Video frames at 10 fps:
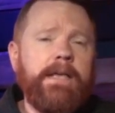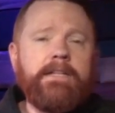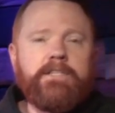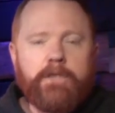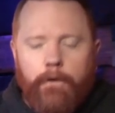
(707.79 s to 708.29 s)

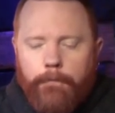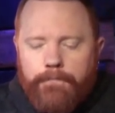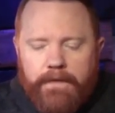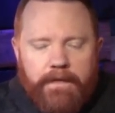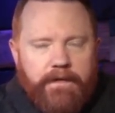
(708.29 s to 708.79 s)
And so
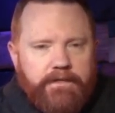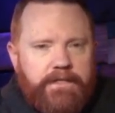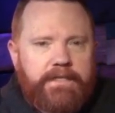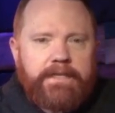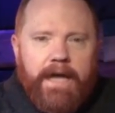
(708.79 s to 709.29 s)
there's
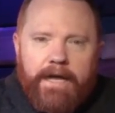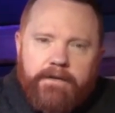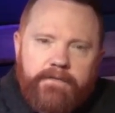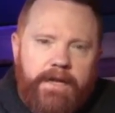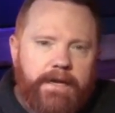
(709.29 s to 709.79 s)
this
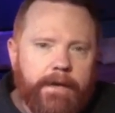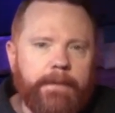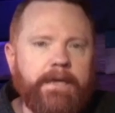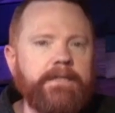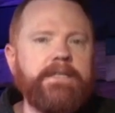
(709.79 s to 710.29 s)
kind of
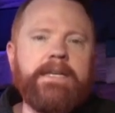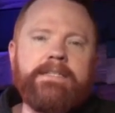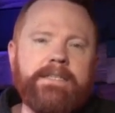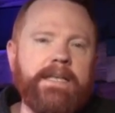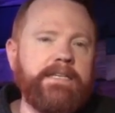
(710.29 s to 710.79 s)
dynamic.
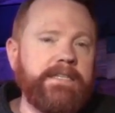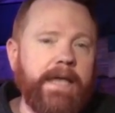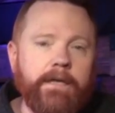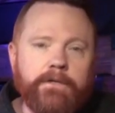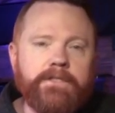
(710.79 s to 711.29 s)
It's like
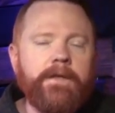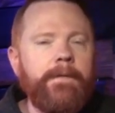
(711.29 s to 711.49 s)
sales,